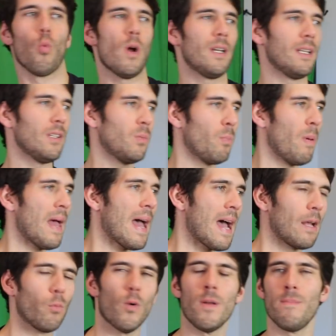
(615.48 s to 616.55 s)
what is
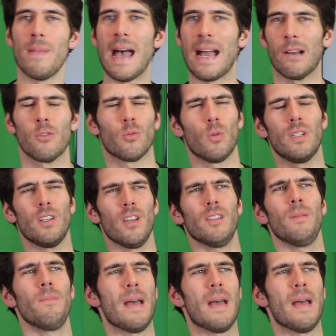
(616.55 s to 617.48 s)
bad, what matters, what doesn't